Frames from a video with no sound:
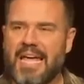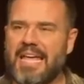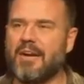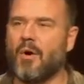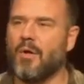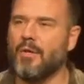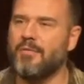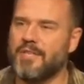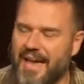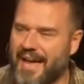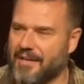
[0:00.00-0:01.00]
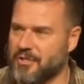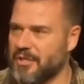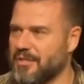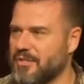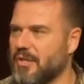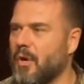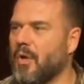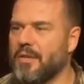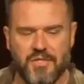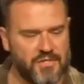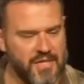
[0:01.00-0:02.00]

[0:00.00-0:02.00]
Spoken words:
in all of his actions and all these